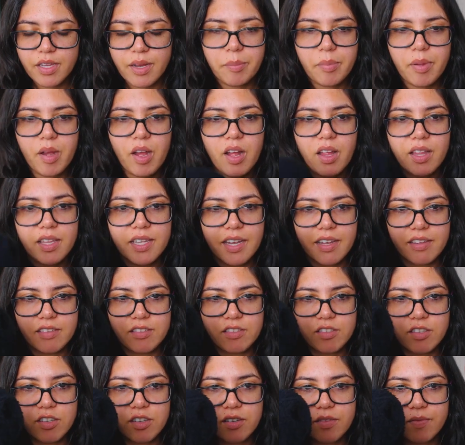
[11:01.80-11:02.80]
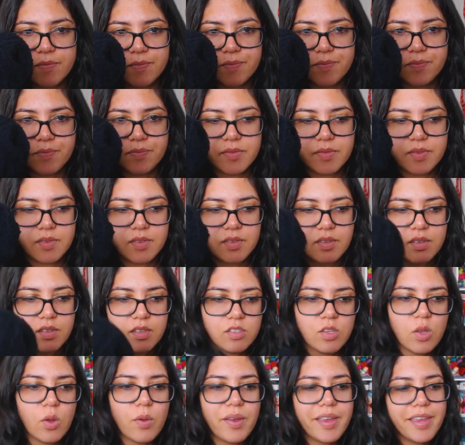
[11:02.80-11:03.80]
polyester.
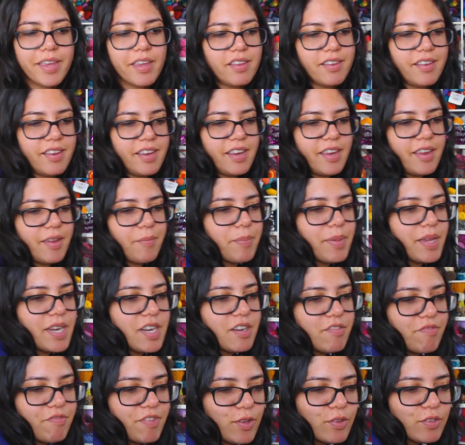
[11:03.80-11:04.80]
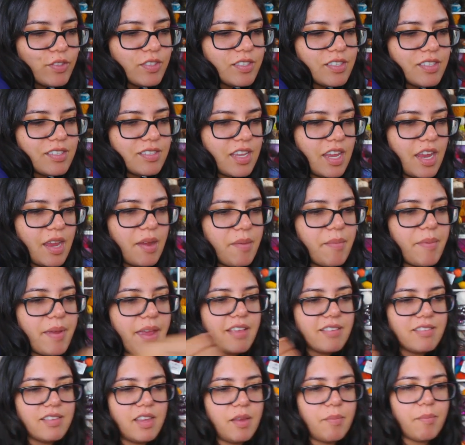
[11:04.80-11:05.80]
So but it feels the same
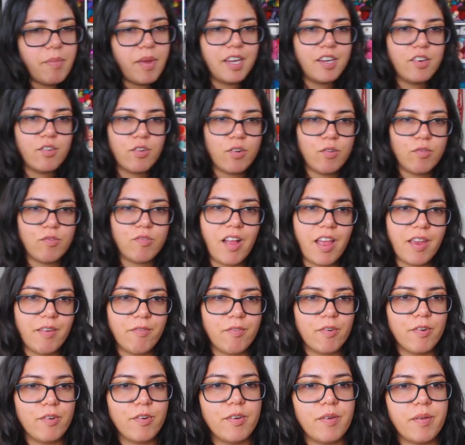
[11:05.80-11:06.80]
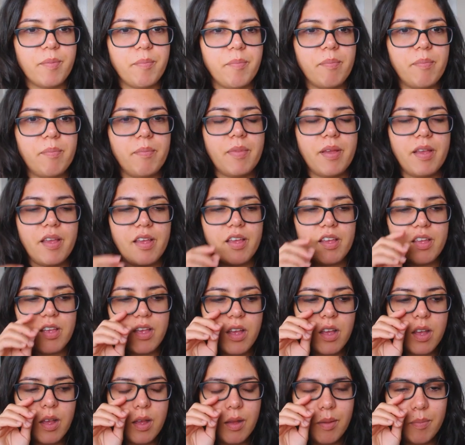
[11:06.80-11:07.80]
as a microfiber
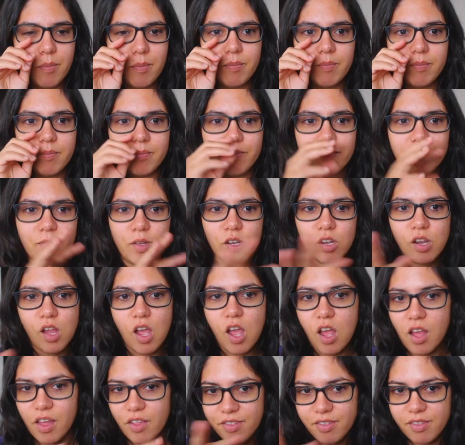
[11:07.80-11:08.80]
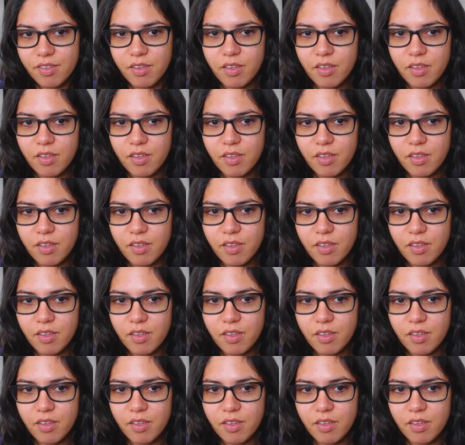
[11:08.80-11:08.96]
cloth.